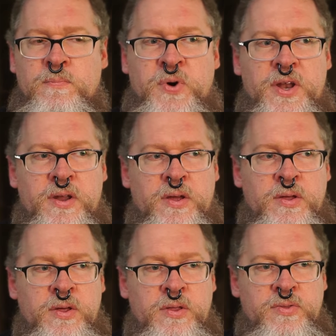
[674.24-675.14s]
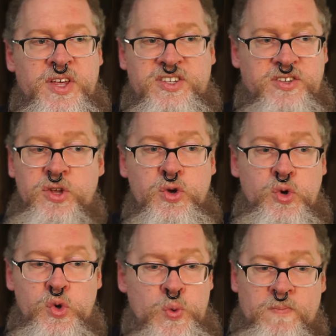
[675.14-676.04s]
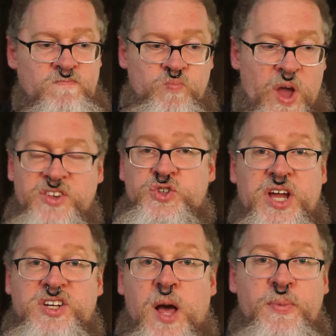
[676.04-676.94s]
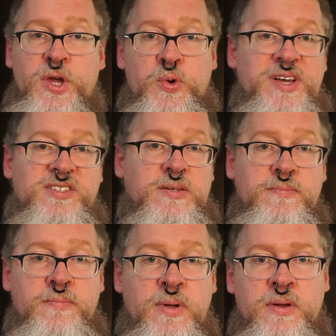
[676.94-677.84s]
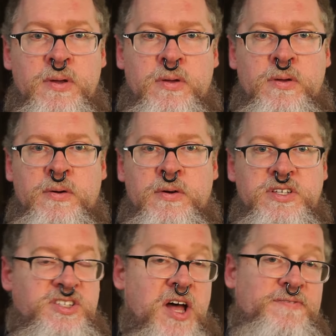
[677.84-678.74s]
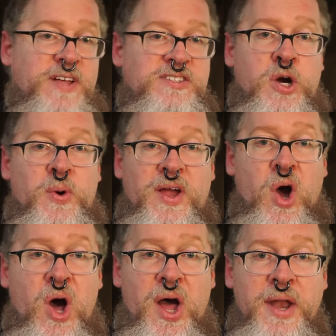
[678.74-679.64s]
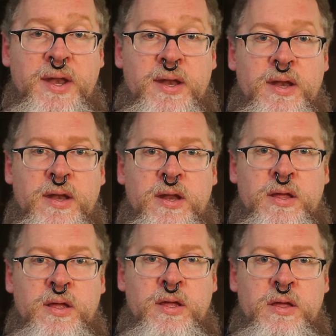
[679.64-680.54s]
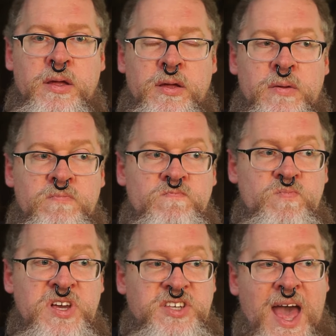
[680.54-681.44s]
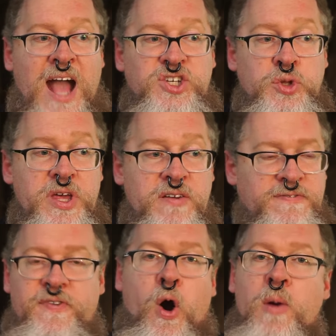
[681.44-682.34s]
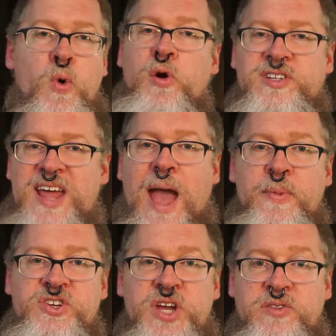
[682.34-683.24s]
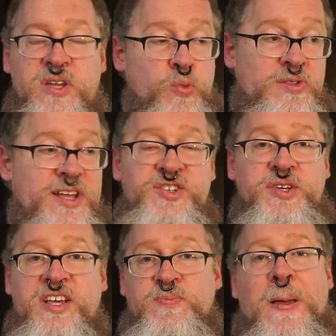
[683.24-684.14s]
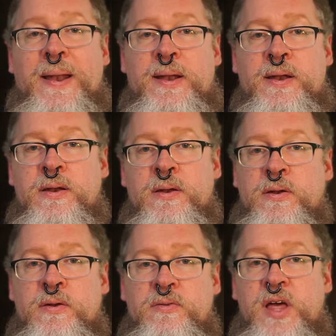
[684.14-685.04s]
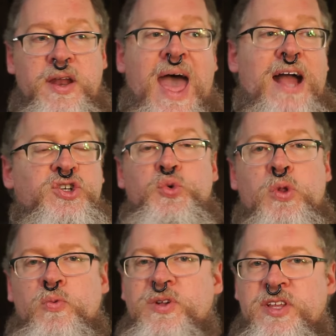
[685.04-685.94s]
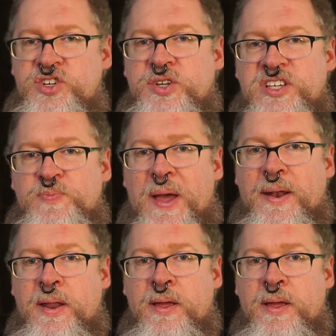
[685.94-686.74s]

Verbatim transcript: But this new SJW ism, stuff that's going on, is actually far more damaging than religion has been, than actual religion has been.